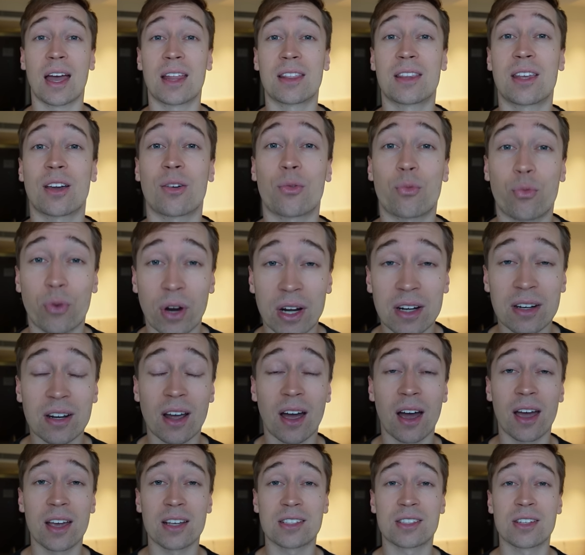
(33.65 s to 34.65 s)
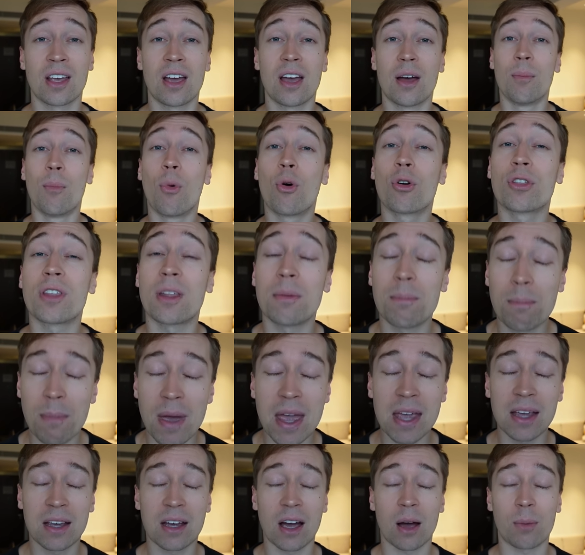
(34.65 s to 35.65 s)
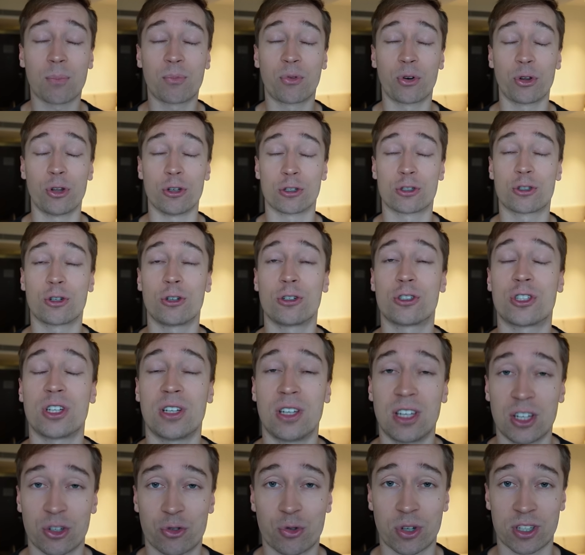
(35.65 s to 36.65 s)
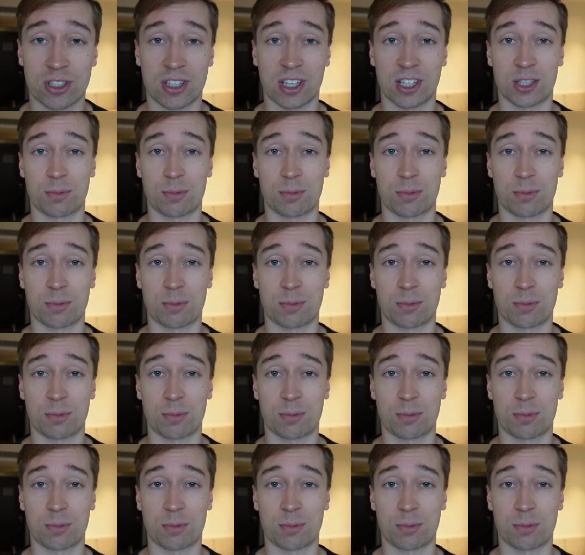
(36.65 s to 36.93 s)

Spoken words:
and their rent hikes more than make up for the surge in interest